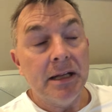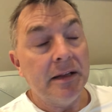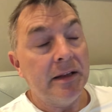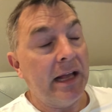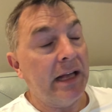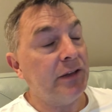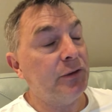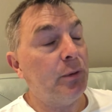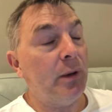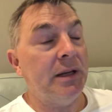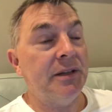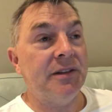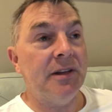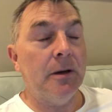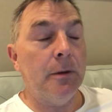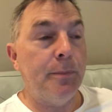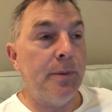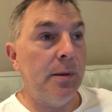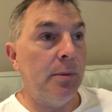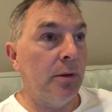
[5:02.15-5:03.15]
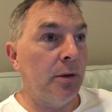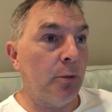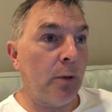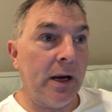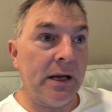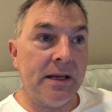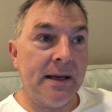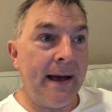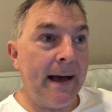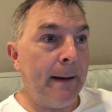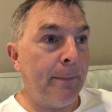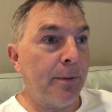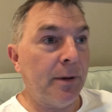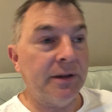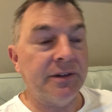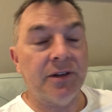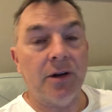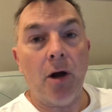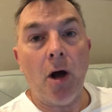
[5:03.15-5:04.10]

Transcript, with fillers: That's why I tell people in the right capital, I said,